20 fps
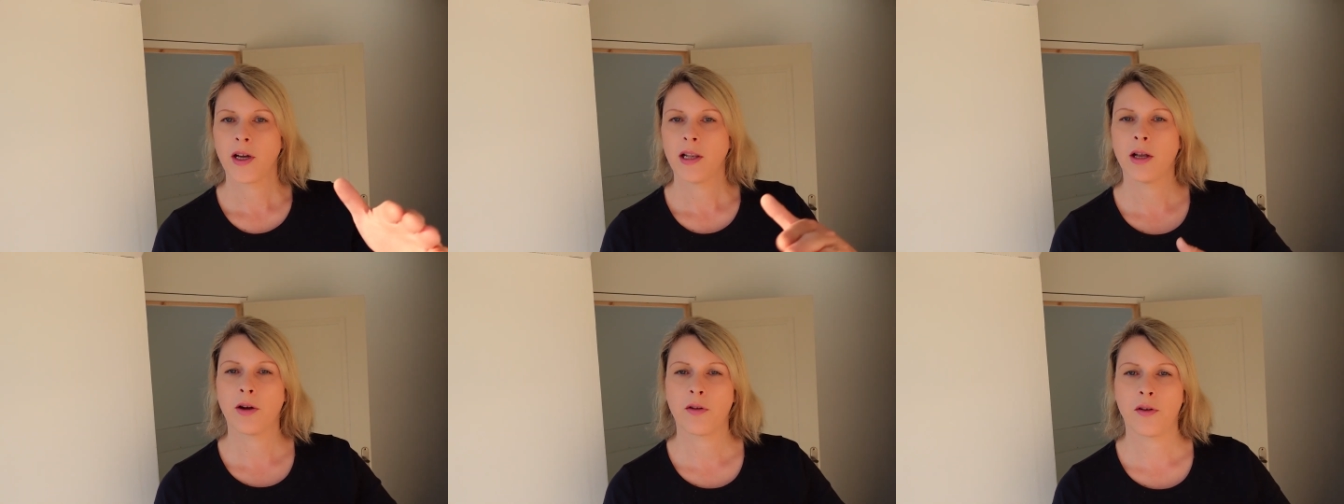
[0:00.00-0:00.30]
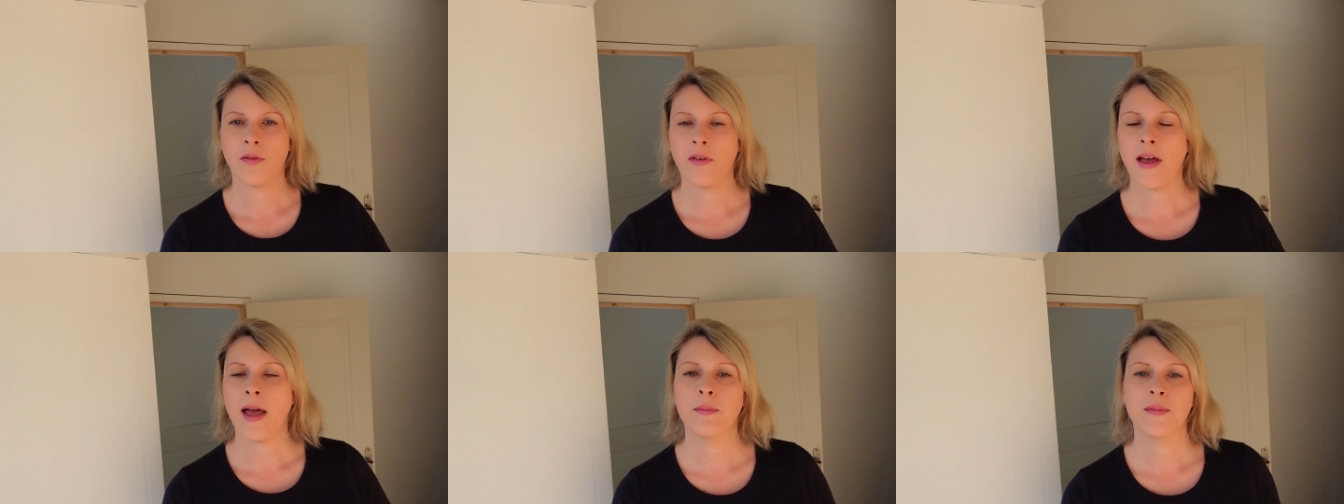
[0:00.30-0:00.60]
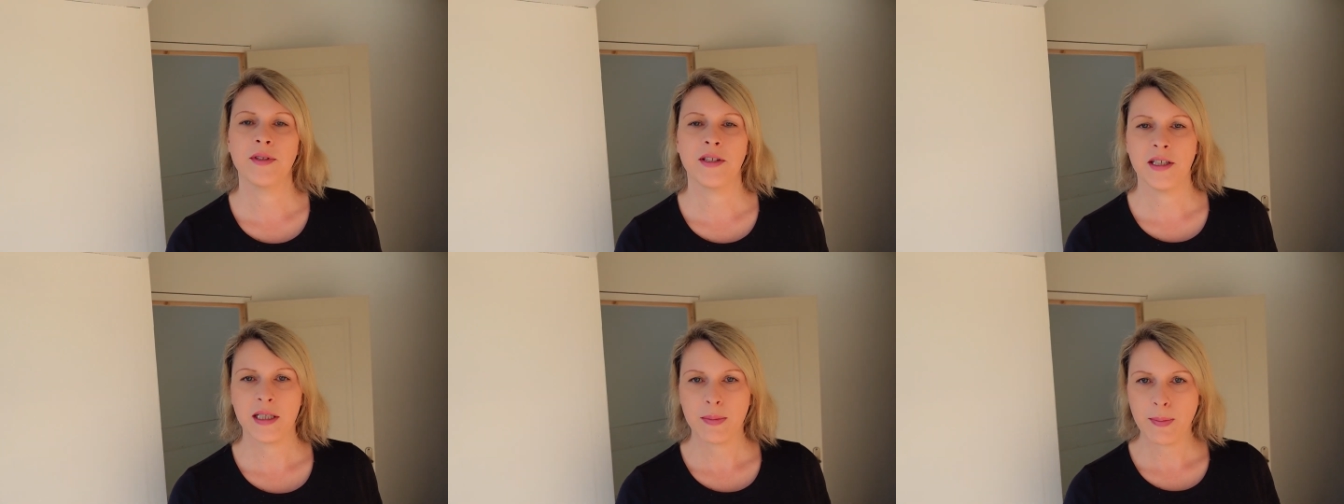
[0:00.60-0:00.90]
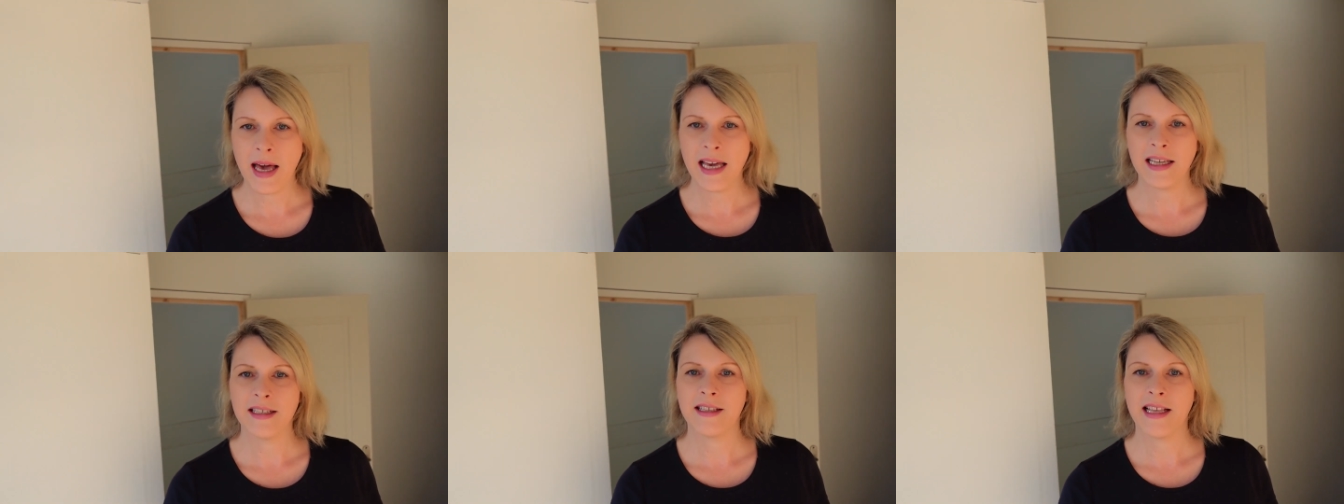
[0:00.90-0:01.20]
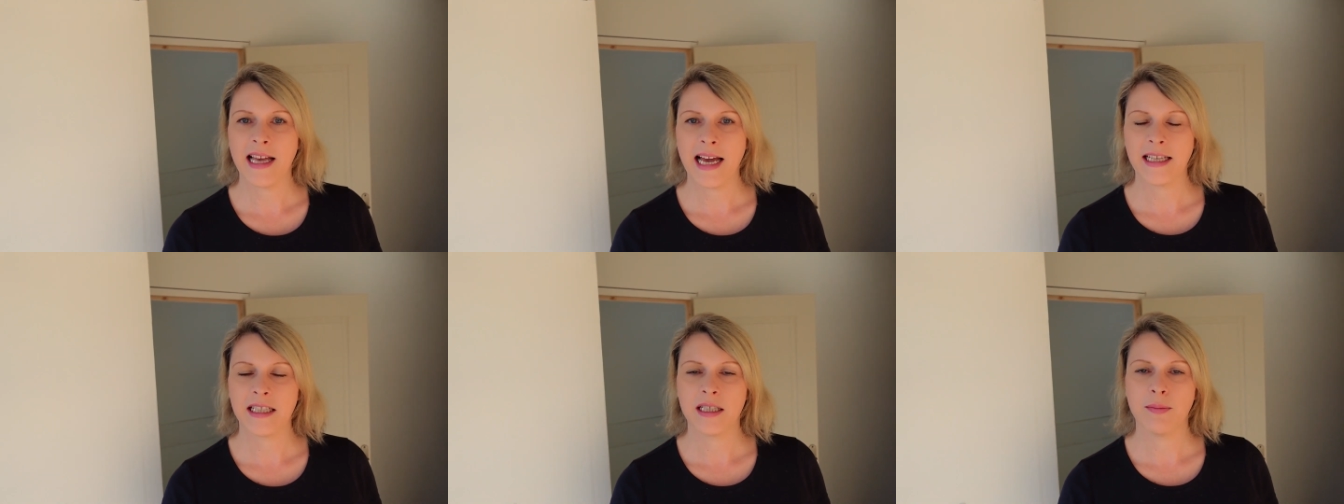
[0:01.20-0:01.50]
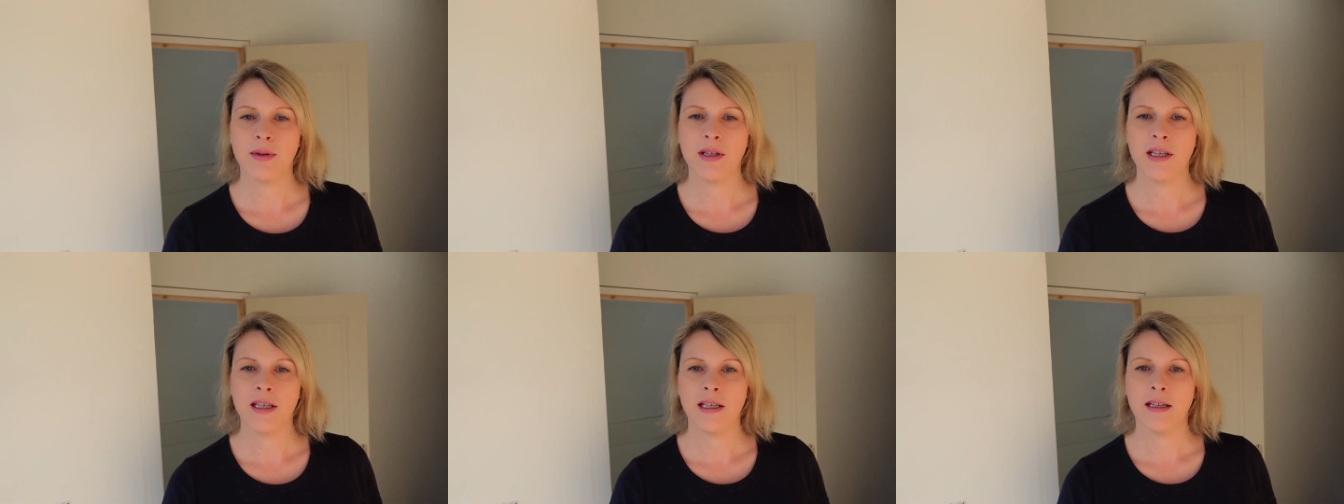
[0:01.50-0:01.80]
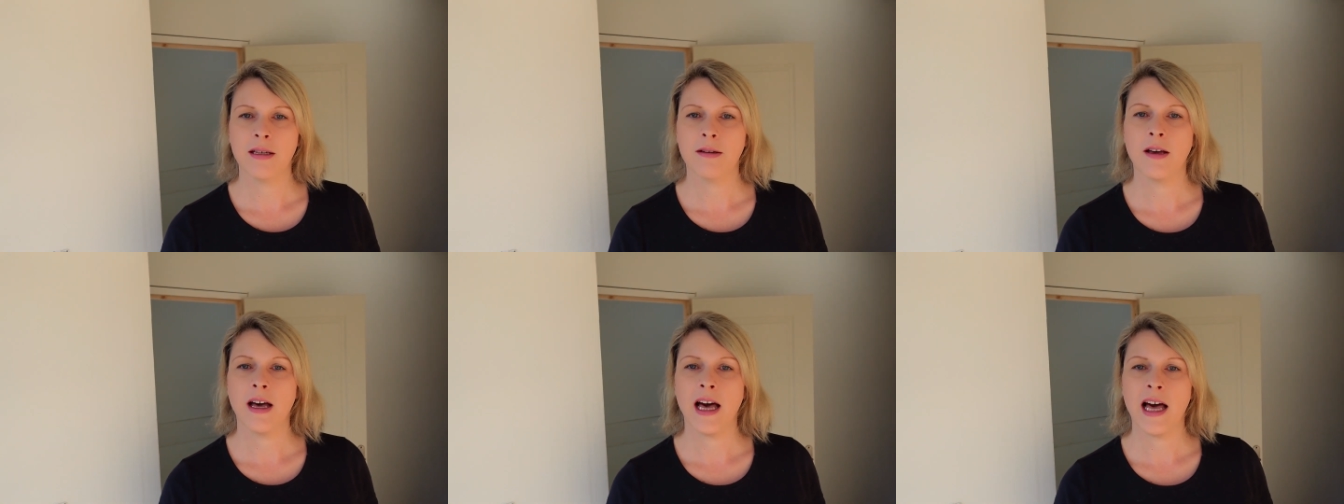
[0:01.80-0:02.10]
lot of empty space there to
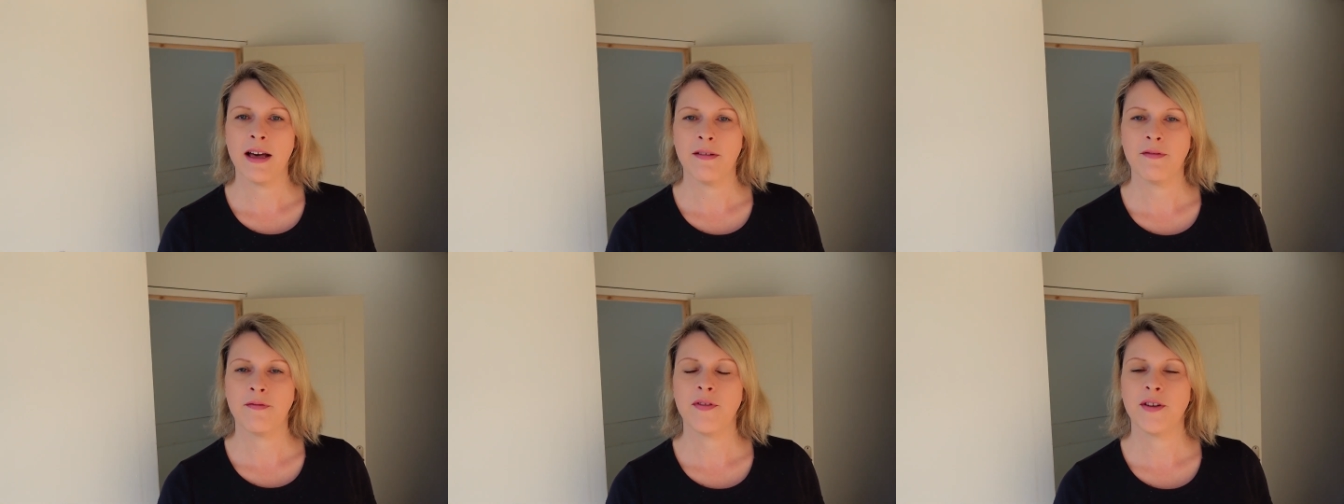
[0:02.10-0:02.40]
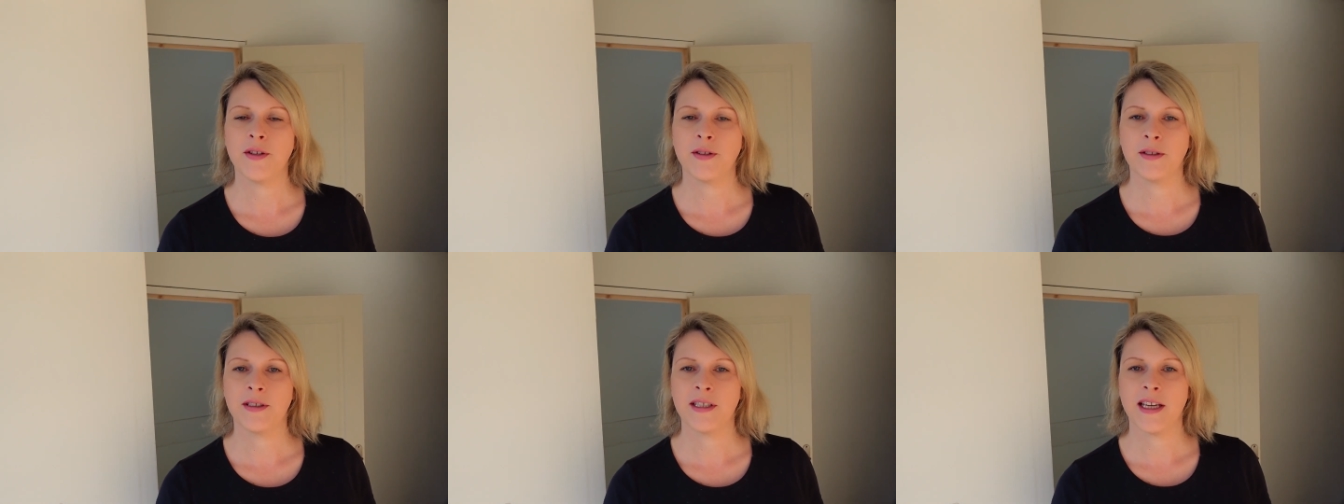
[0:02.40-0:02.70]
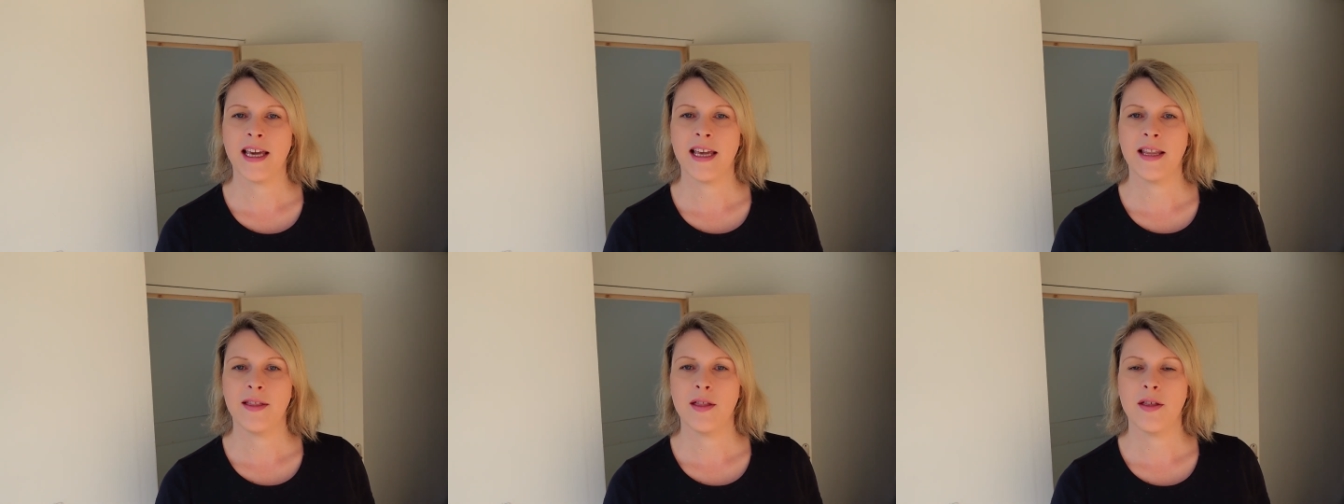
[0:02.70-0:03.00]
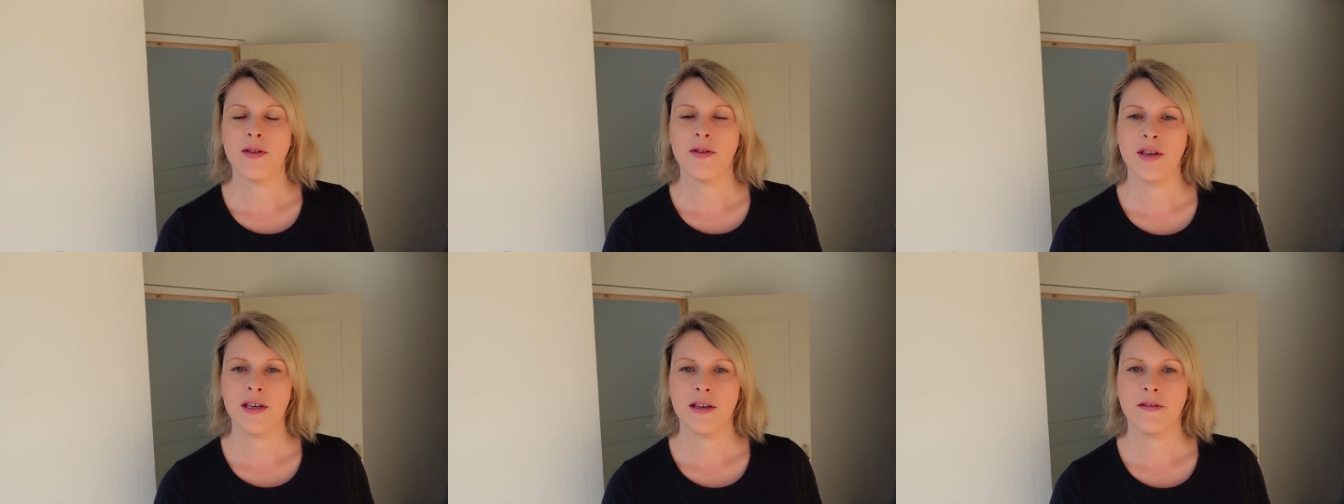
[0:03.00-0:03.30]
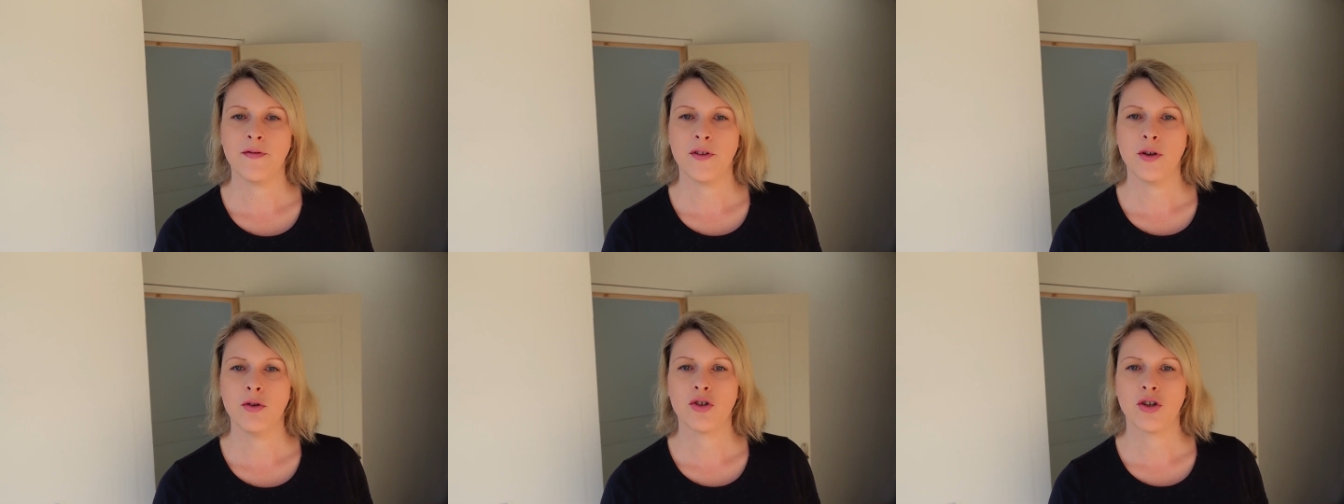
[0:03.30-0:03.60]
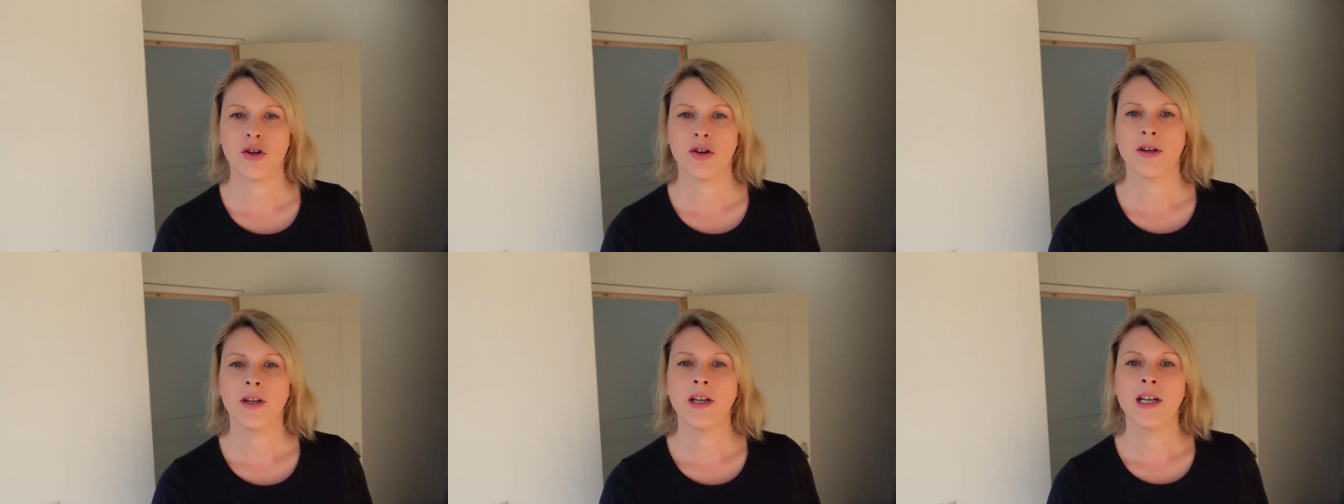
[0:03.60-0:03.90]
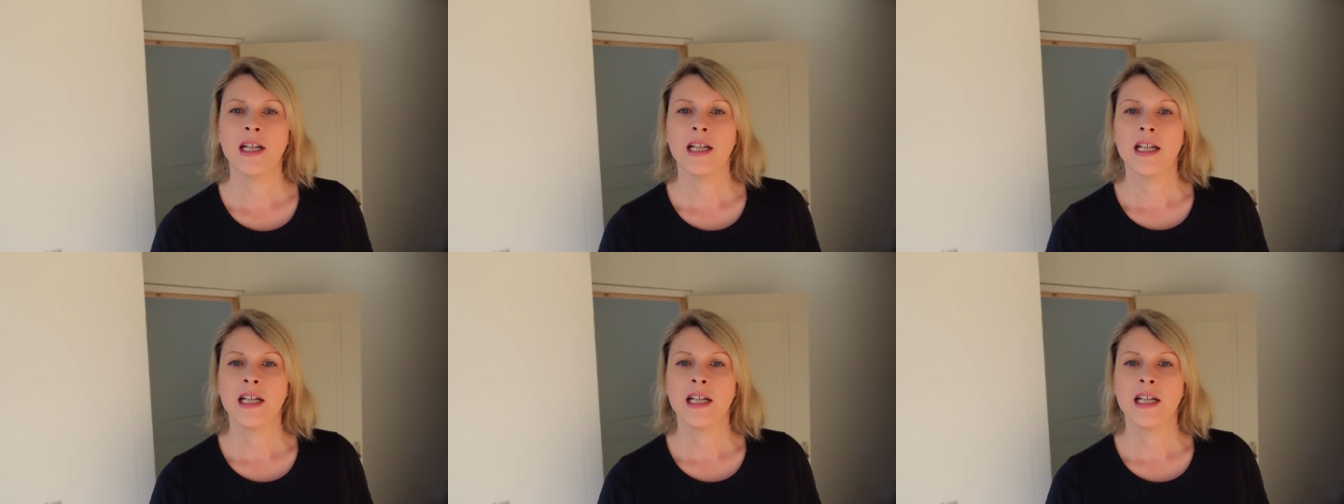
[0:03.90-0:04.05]
be uh, filled in the future.